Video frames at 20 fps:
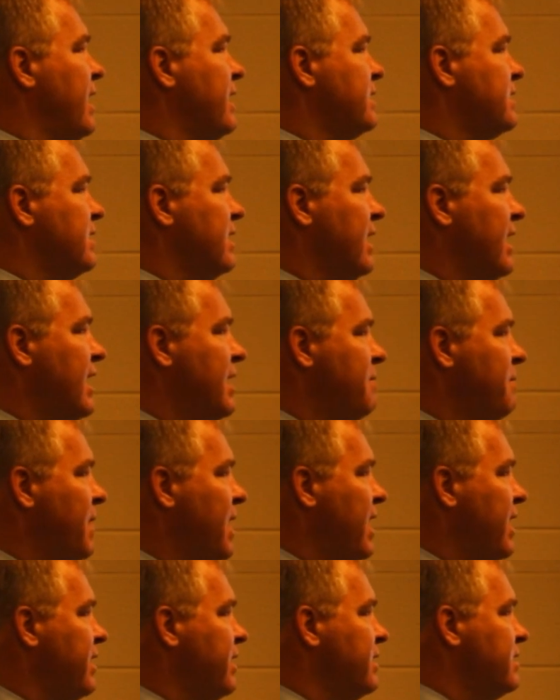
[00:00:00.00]
as an
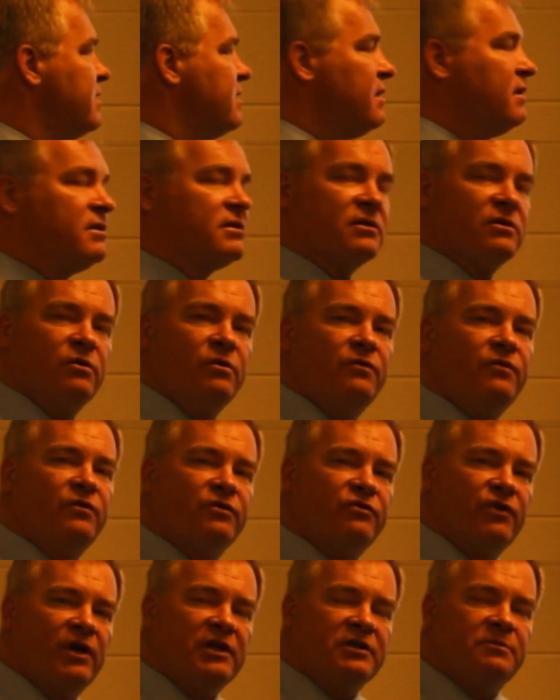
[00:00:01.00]
A-minus school for
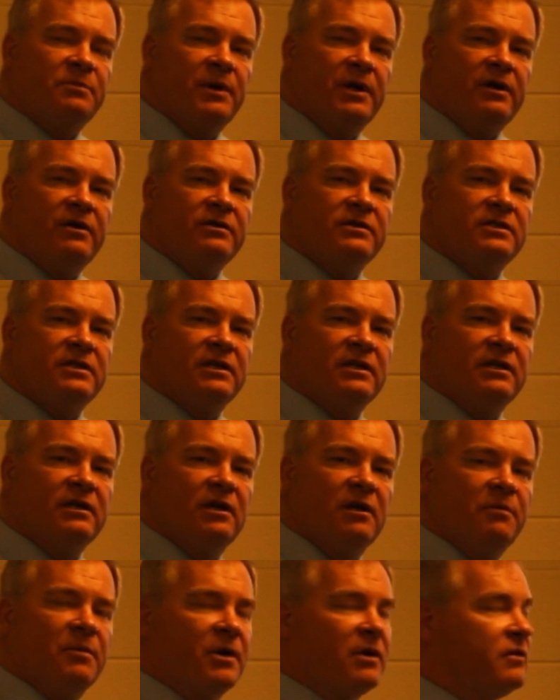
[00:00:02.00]
transparency
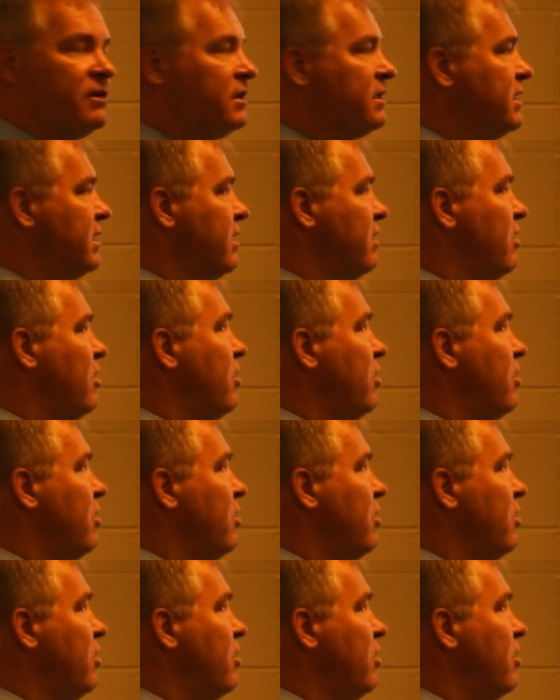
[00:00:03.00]
among the 10